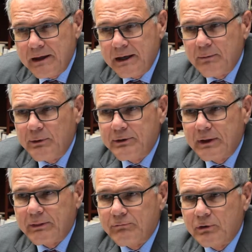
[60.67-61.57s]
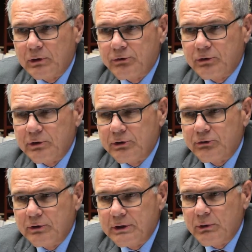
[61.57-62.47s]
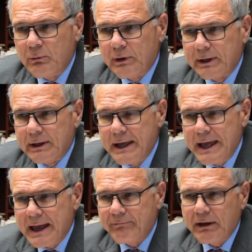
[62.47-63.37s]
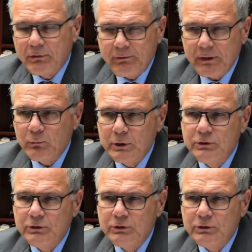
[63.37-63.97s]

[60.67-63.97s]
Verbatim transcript: and we take that very seriously. We want to have everything we